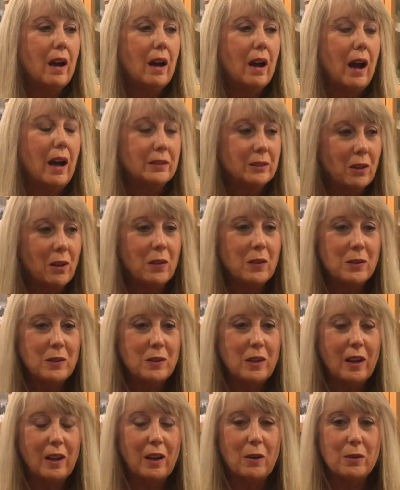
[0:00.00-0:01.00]
I saw this
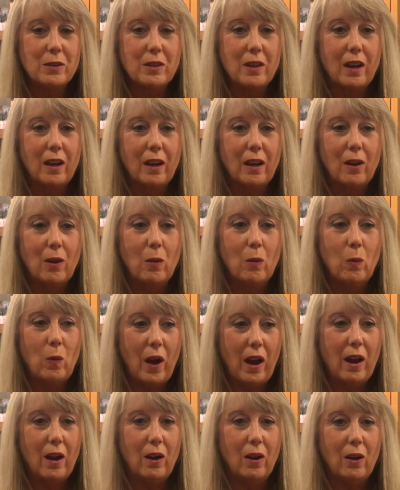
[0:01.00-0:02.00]
thing and I was like,
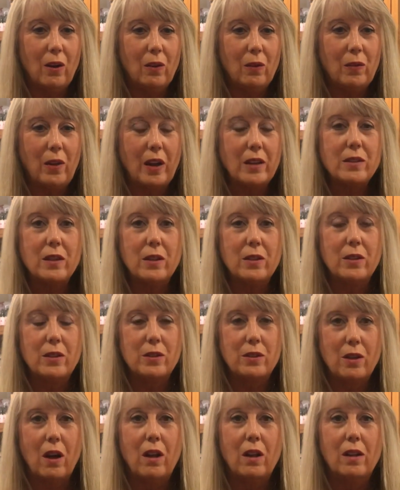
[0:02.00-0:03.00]
wow, that's a
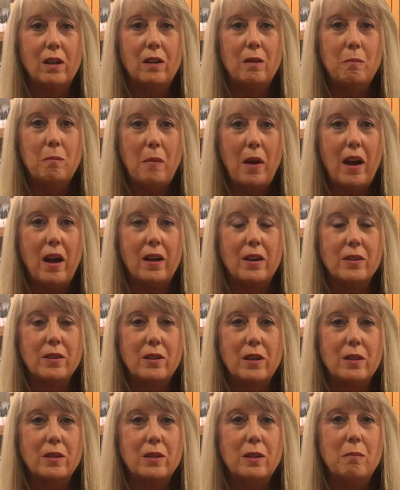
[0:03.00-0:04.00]
solid mass.
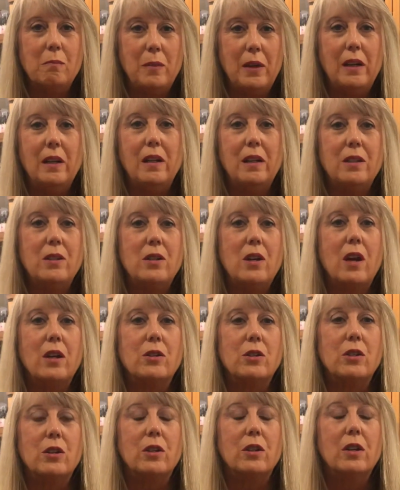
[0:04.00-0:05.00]
That's a meaty
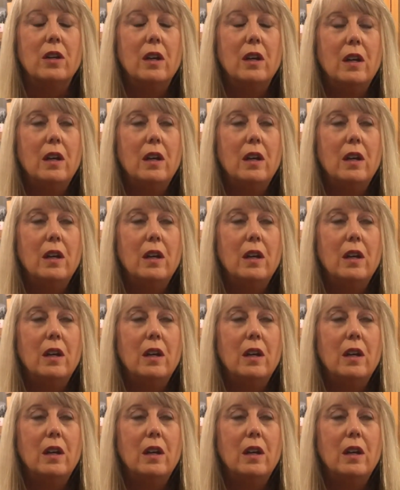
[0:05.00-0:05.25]
texture.